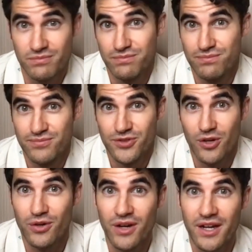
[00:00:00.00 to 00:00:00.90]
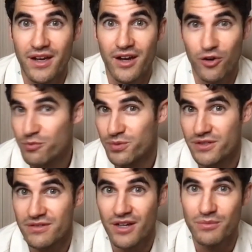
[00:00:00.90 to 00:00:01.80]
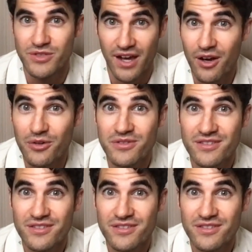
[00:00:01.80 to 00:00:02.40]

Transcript: So I hope it comes out.